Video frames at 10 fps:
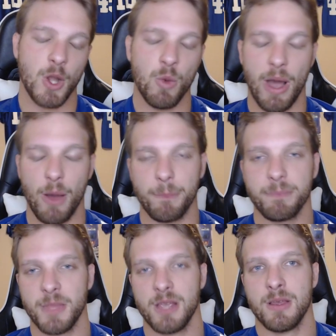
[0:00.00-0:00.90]
Well,
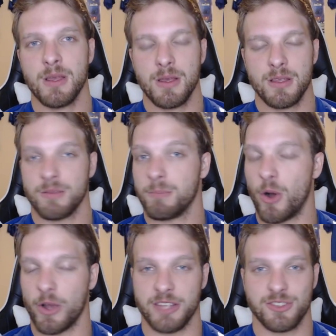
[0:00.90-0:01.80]

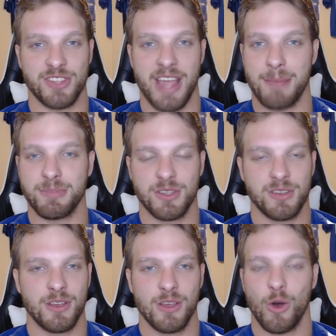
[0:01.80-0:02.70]
ball gets snapped.
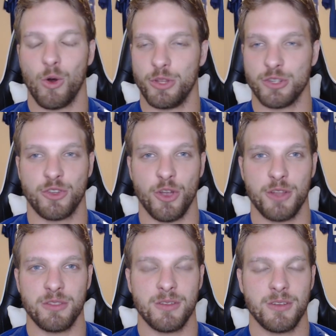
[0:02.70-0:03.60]
Hold is
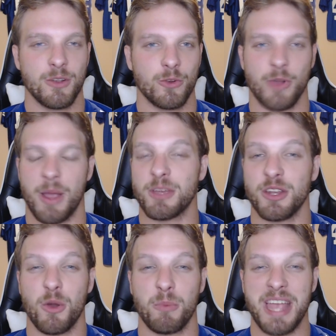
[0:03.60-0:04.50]
good. Graham
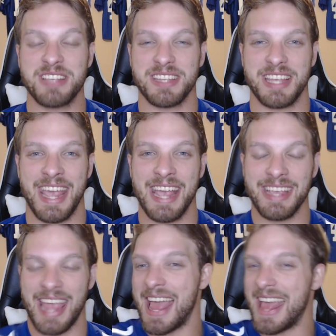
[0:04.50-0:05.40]
Gano makes the
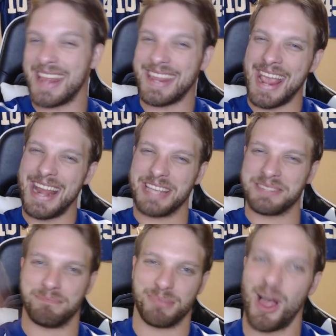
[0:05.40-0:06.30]
kick, and it is
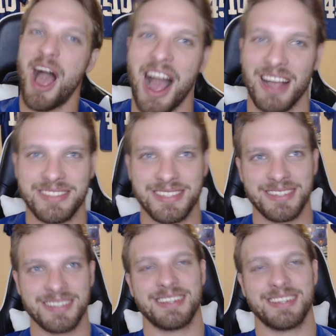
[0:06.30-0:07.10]
blocked.